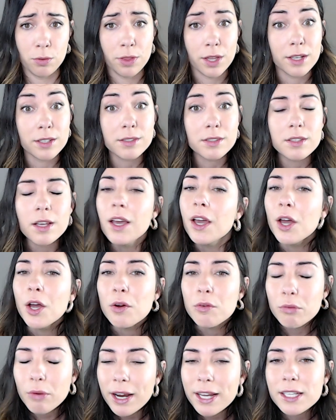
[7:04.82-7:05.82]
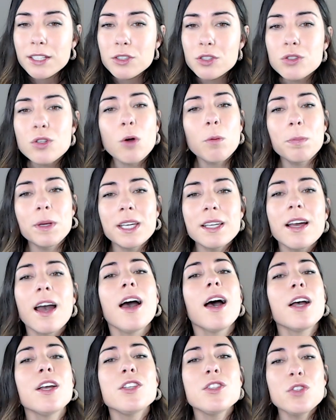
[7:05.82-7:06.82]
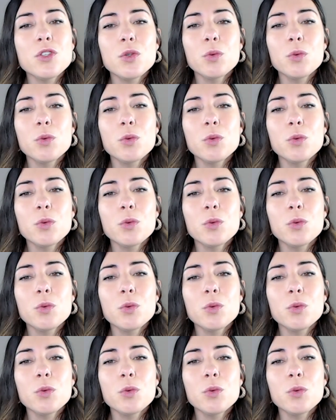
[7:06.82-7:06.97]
this, right? So because